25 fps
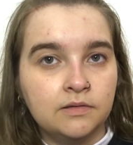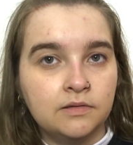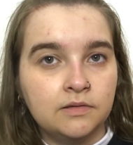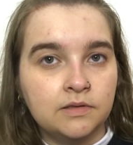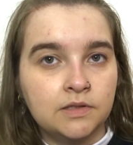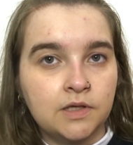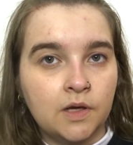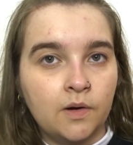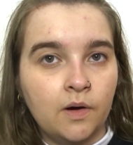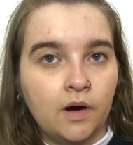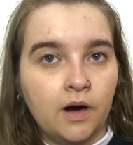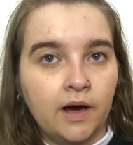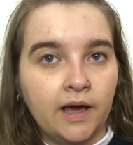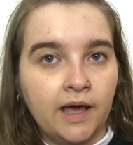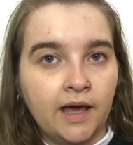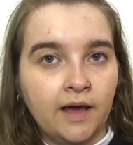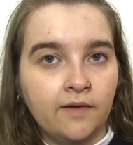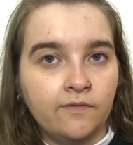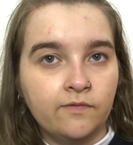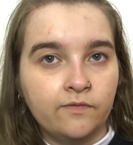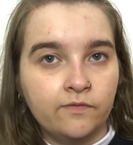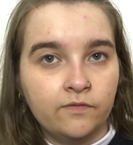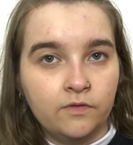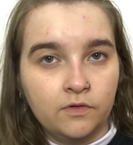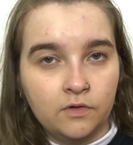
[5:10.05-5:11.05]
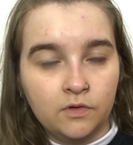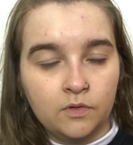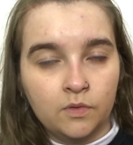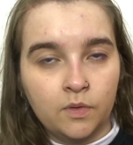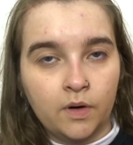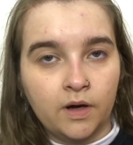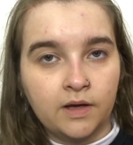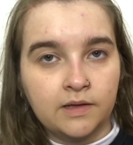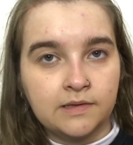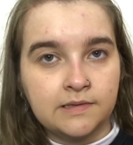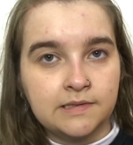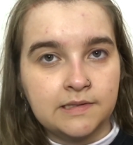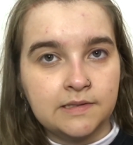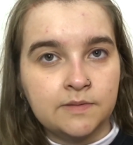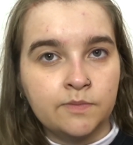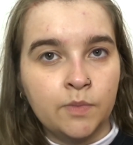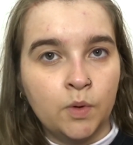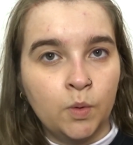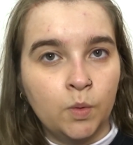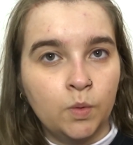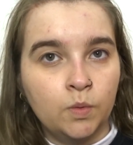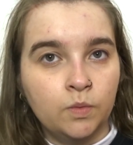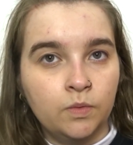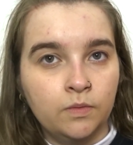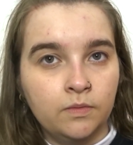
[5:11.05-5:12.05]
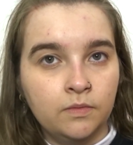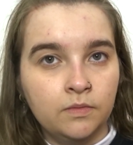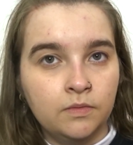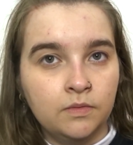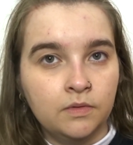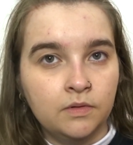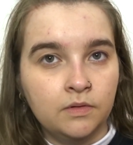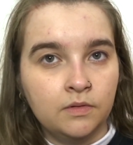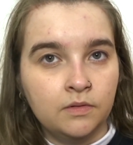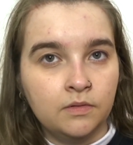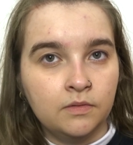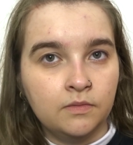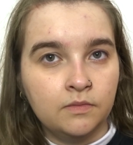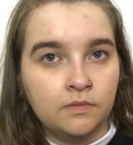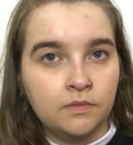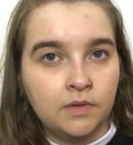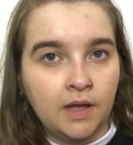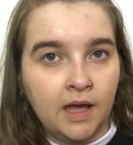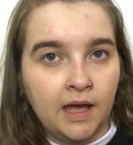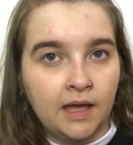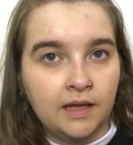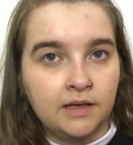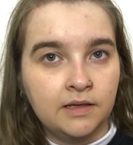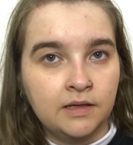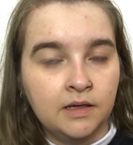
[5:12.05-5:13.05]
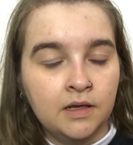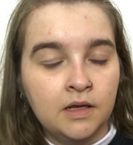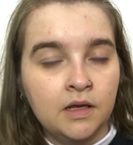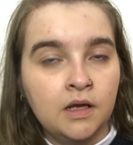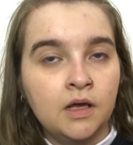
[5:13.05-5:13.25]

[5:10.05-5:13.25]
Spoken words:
So I have quite a small head.